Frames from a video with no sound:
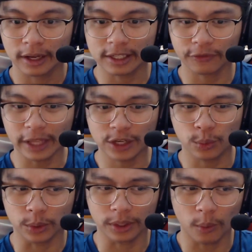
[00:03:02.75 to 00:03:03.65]
It's a flesh
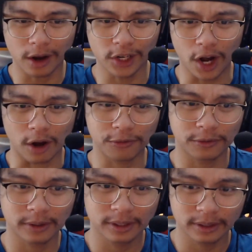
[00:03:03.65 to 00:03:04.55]
wound. Walk it
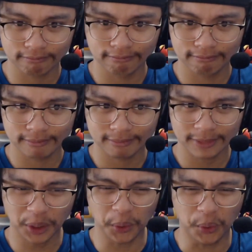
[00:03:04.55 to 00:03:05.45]
off.
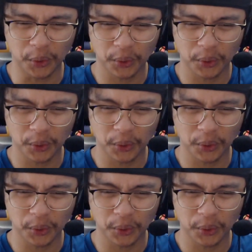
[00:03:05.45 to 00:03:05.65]
Ooh.